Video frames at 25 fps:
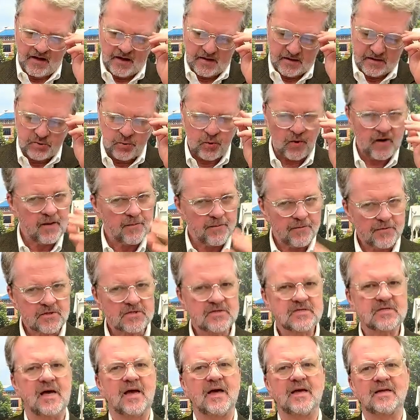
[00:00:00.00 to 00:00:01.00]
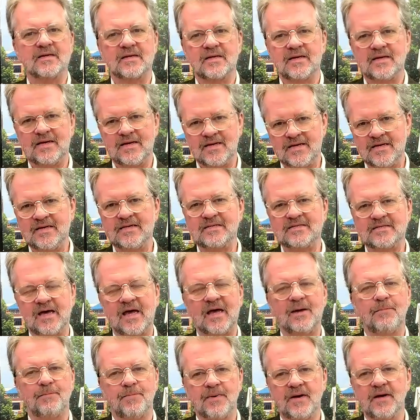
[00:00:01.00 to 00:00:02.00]
20% is
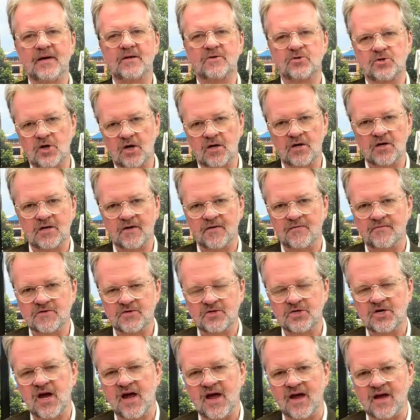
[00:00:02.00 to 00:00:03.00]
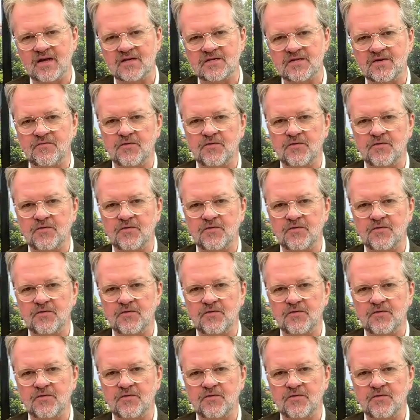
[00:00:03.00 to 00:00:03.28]
a big chunk of change.